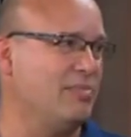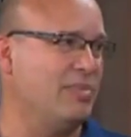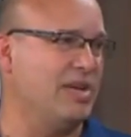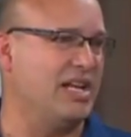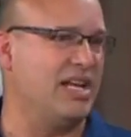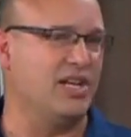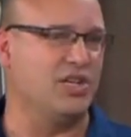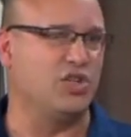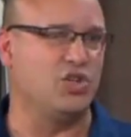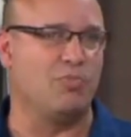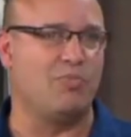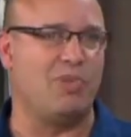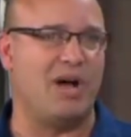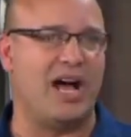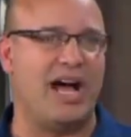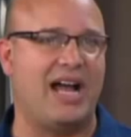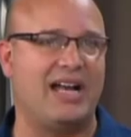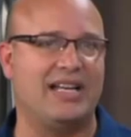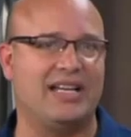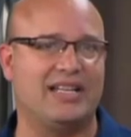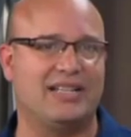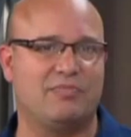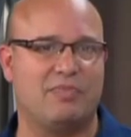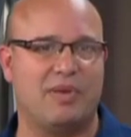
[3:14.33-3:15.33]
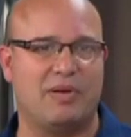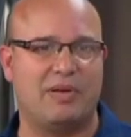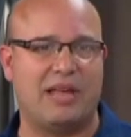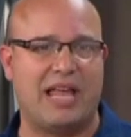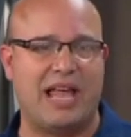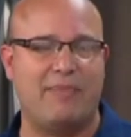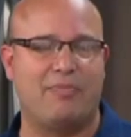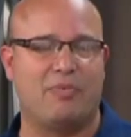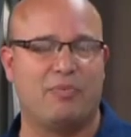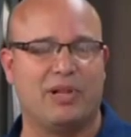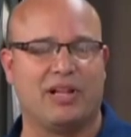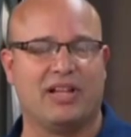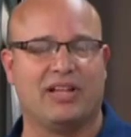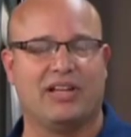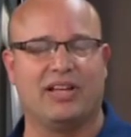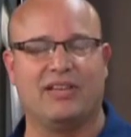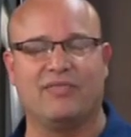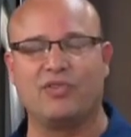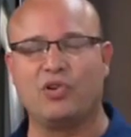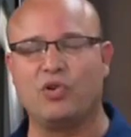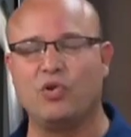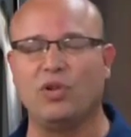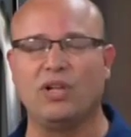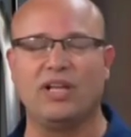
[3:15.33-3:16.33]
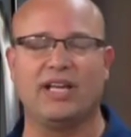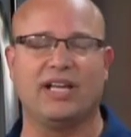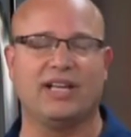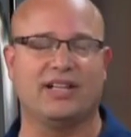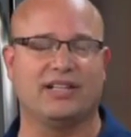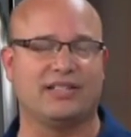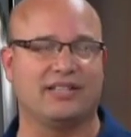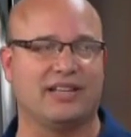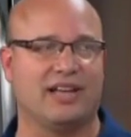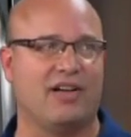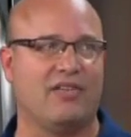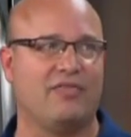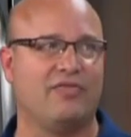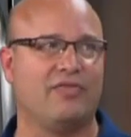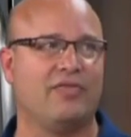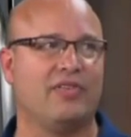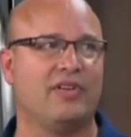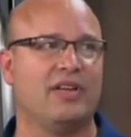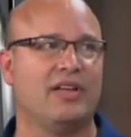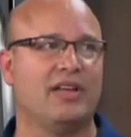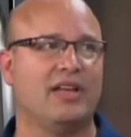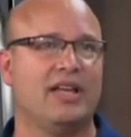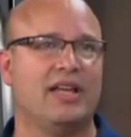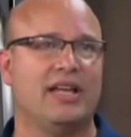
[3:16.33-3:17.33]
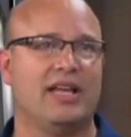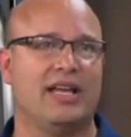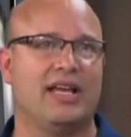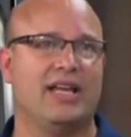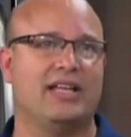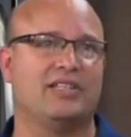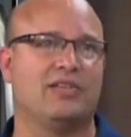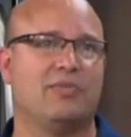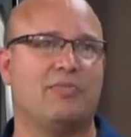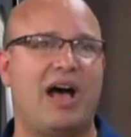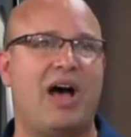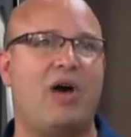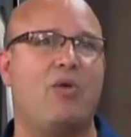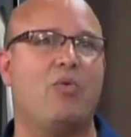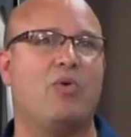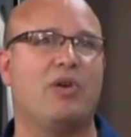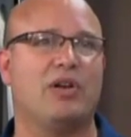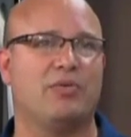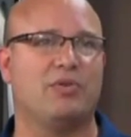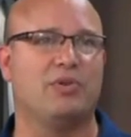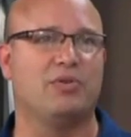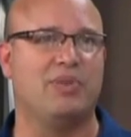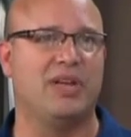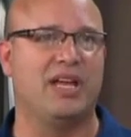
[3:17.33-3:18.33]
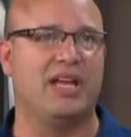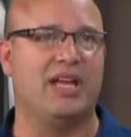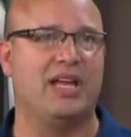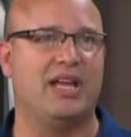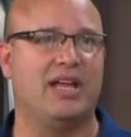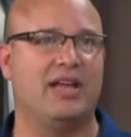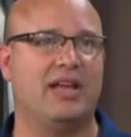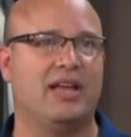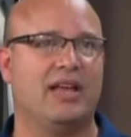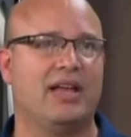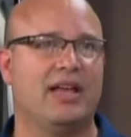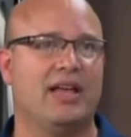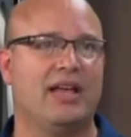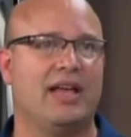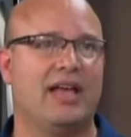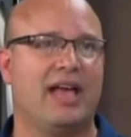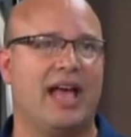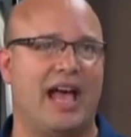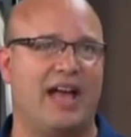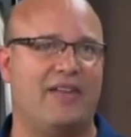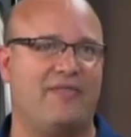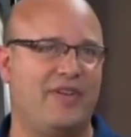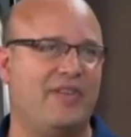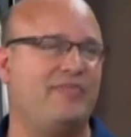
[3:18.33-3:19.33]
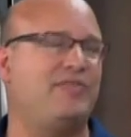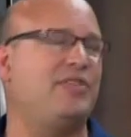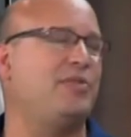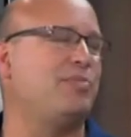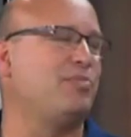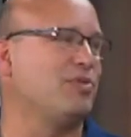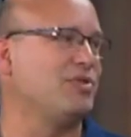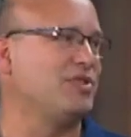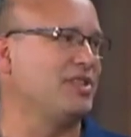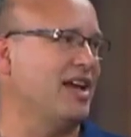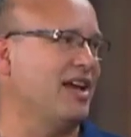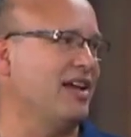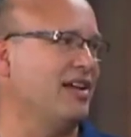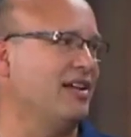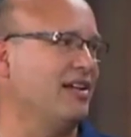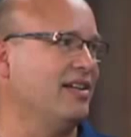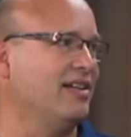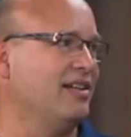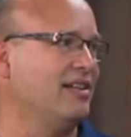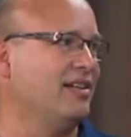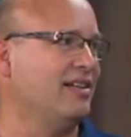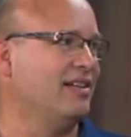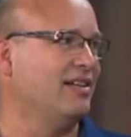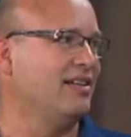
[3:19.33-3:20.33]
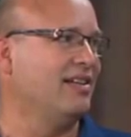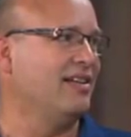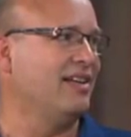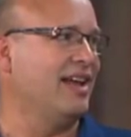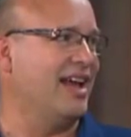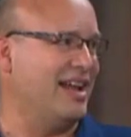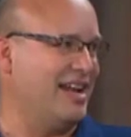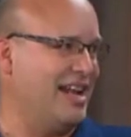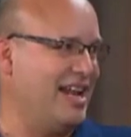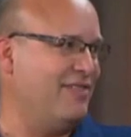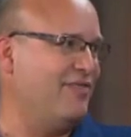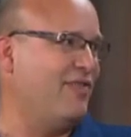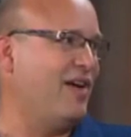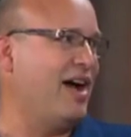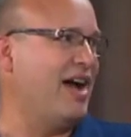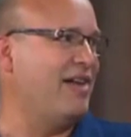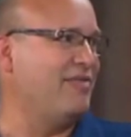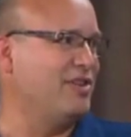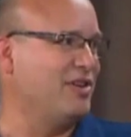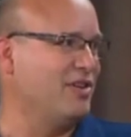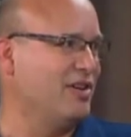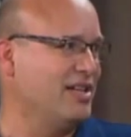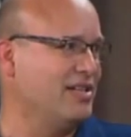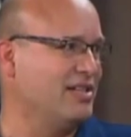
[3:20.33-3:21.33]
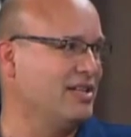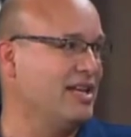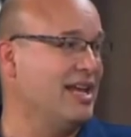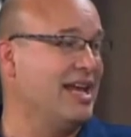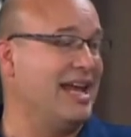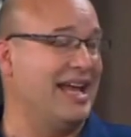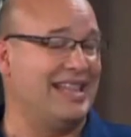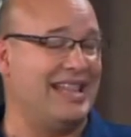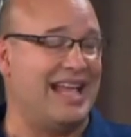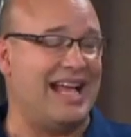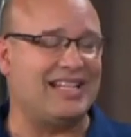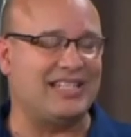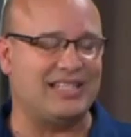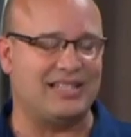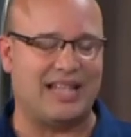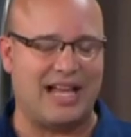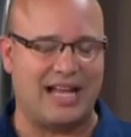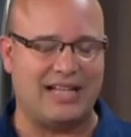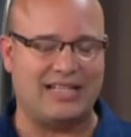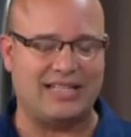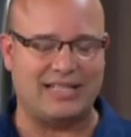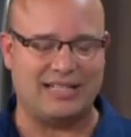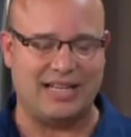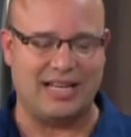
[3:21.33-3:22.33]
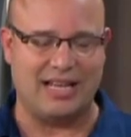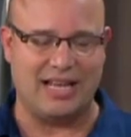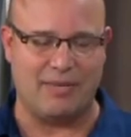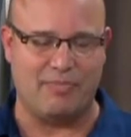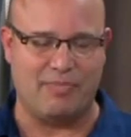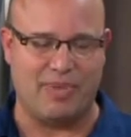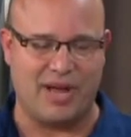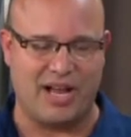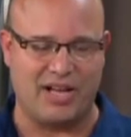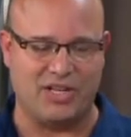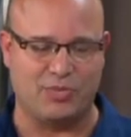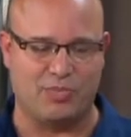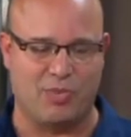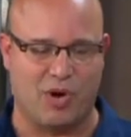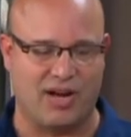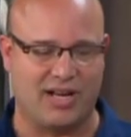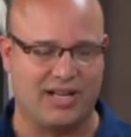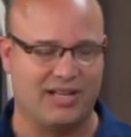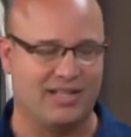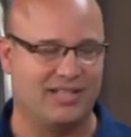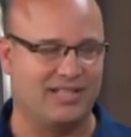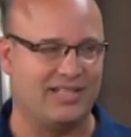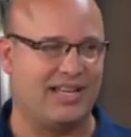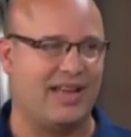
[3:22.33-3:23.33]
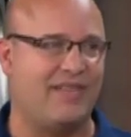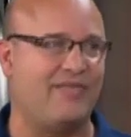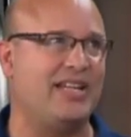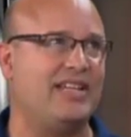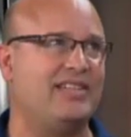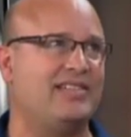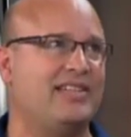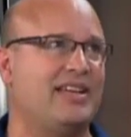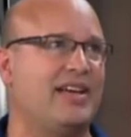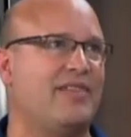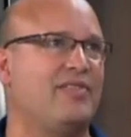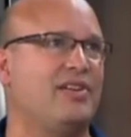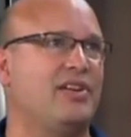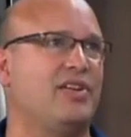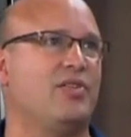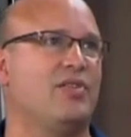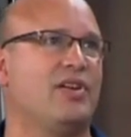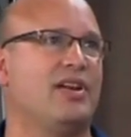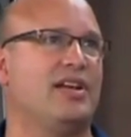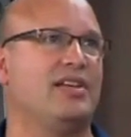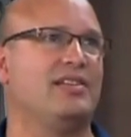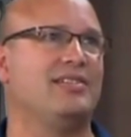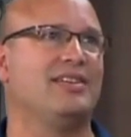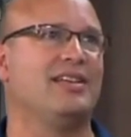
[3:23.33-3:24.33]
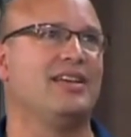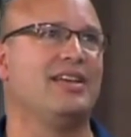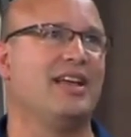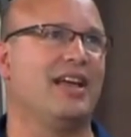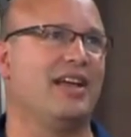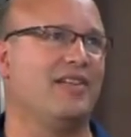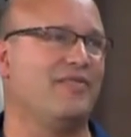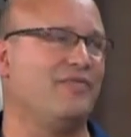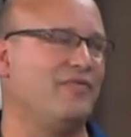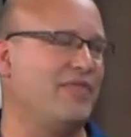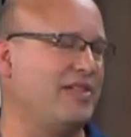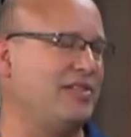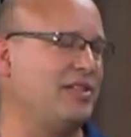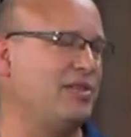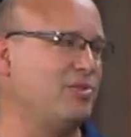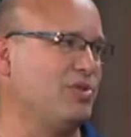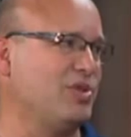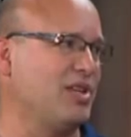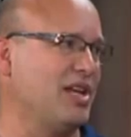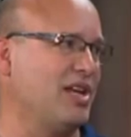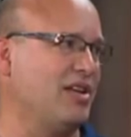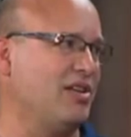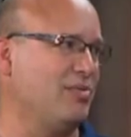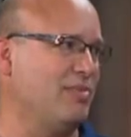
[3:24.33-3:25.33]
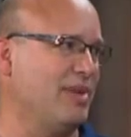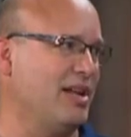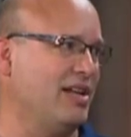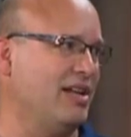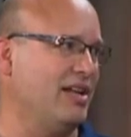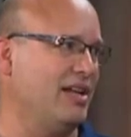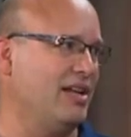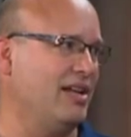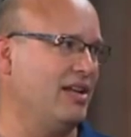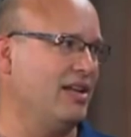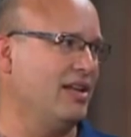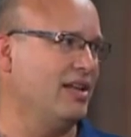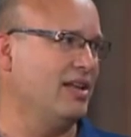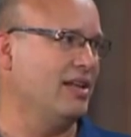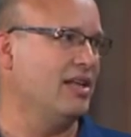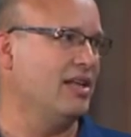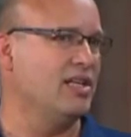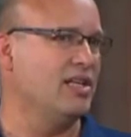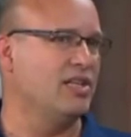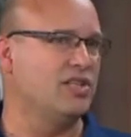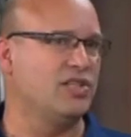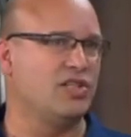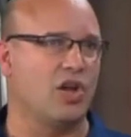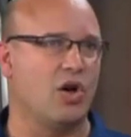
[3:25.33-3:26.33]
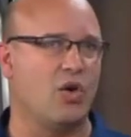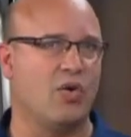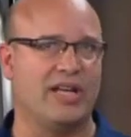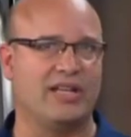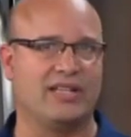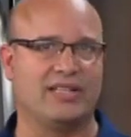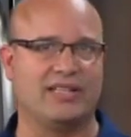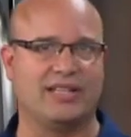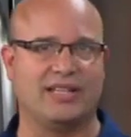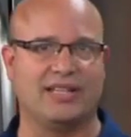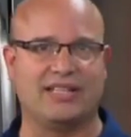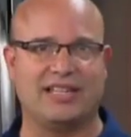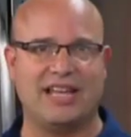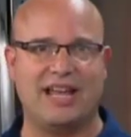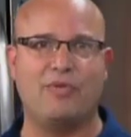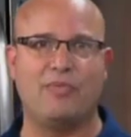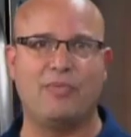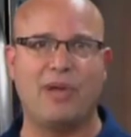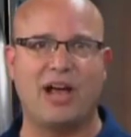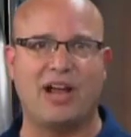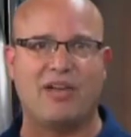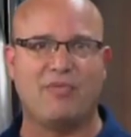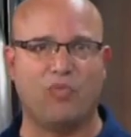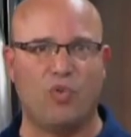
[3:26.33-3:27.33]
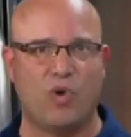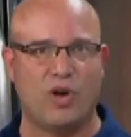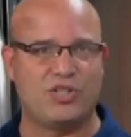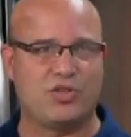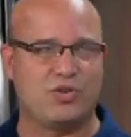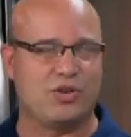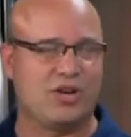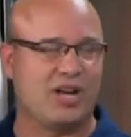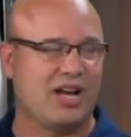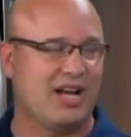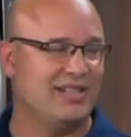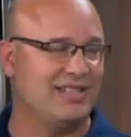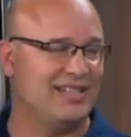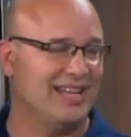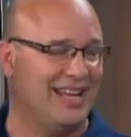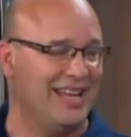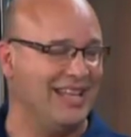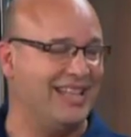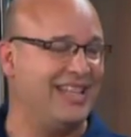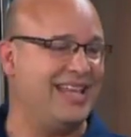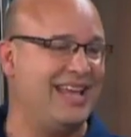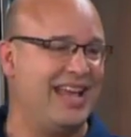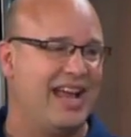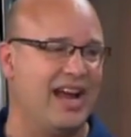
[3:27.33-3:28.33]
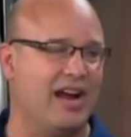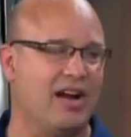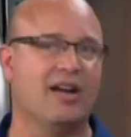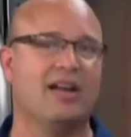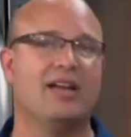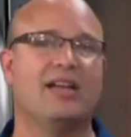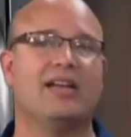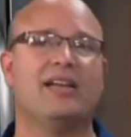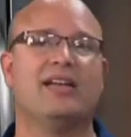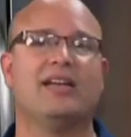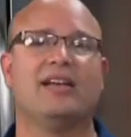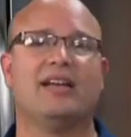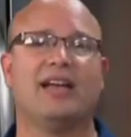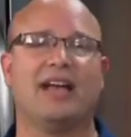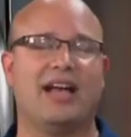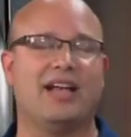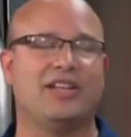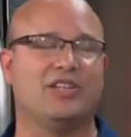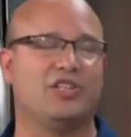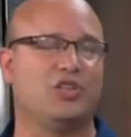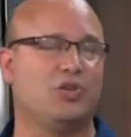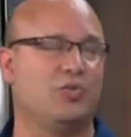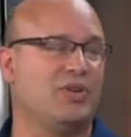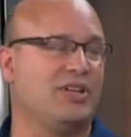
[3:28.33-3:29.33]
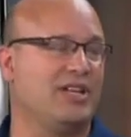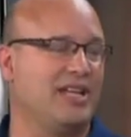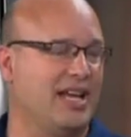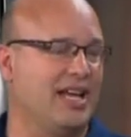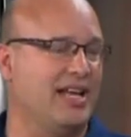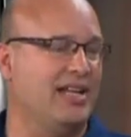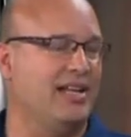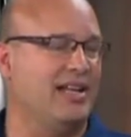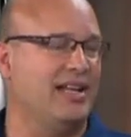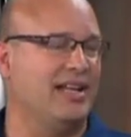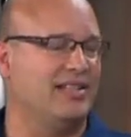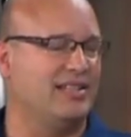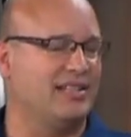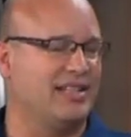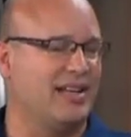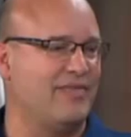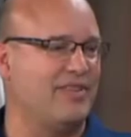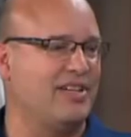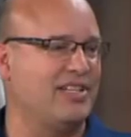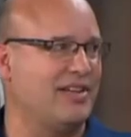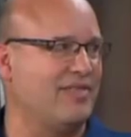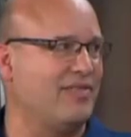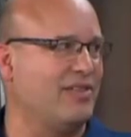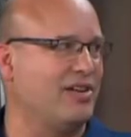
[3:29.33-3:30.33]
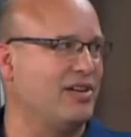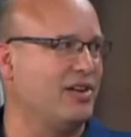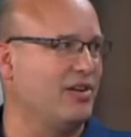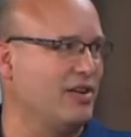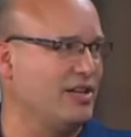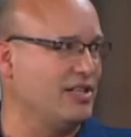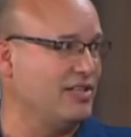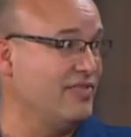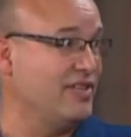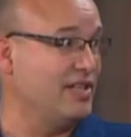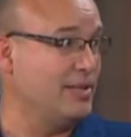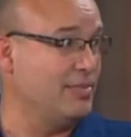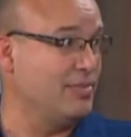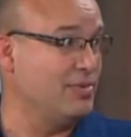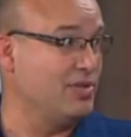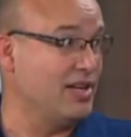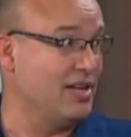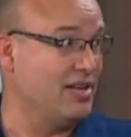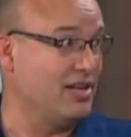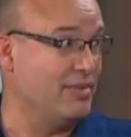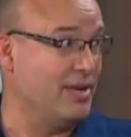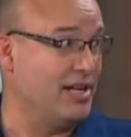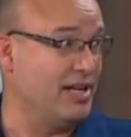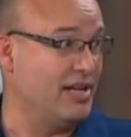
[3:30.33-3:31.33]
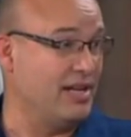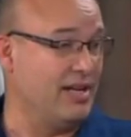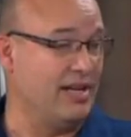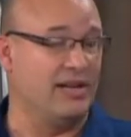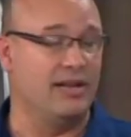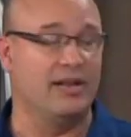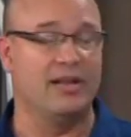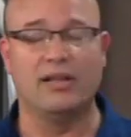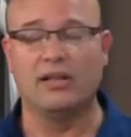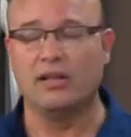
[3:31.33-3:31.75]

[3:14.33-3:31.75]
because your body's capability of cooling itself is about what it would be at 50% at 85 degrees. And that's the benchmark is 77 degrees and 50% humidity. So it's the same amount of moisture content in the air as you would get at 77 degrees and 50% humidity.